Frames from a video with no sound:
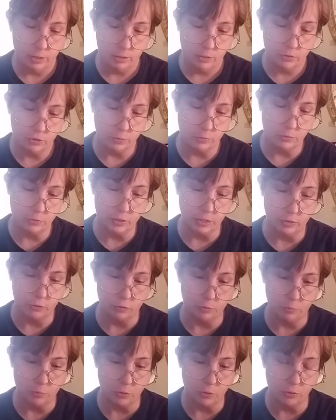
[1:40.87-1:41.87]

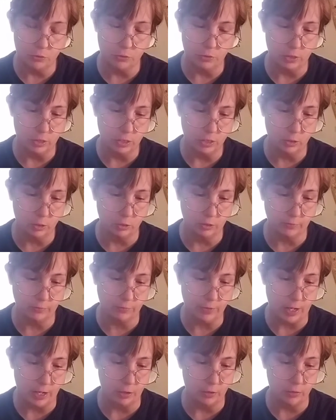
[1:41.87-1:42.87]
substantial person. He looked
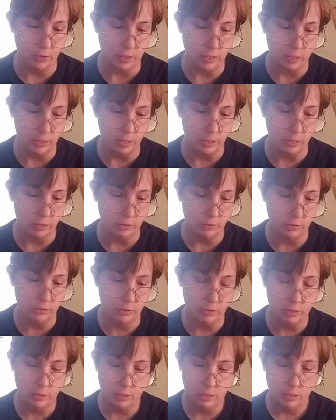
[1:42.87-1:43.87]
fatter than he is,
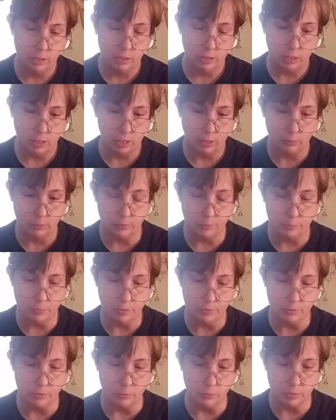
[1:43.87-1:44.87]
and was
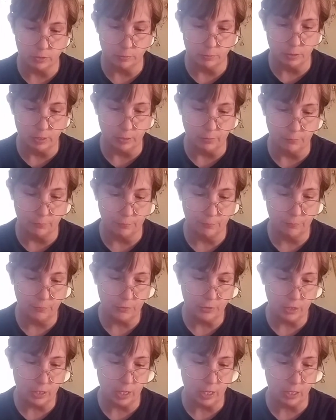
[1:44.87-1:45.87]
busy with the meat.
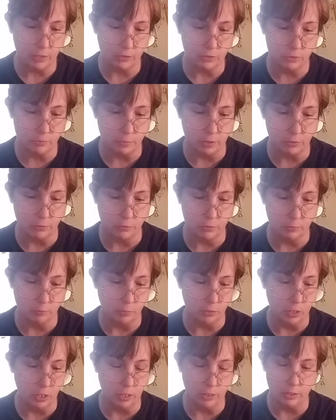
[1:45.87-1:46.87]
Hands smothered in
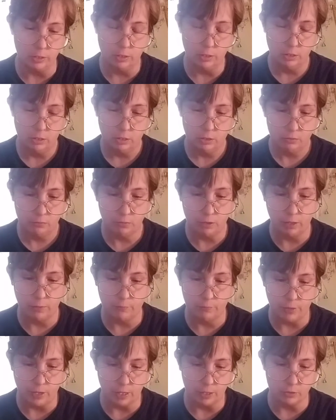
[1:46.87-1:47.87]
blood, red
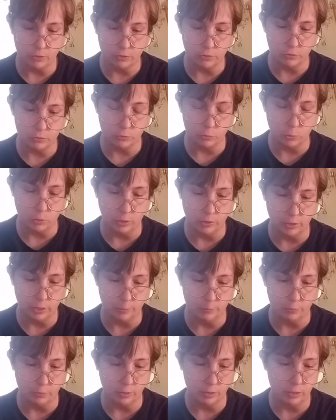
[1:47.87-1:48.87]
face, and the soiled
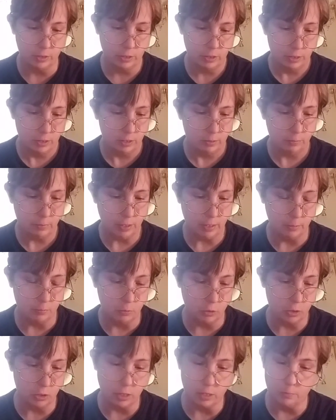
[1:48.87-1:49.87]
apron made him
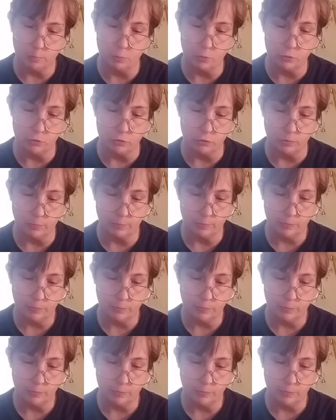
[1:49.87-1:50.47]
look like a butcher.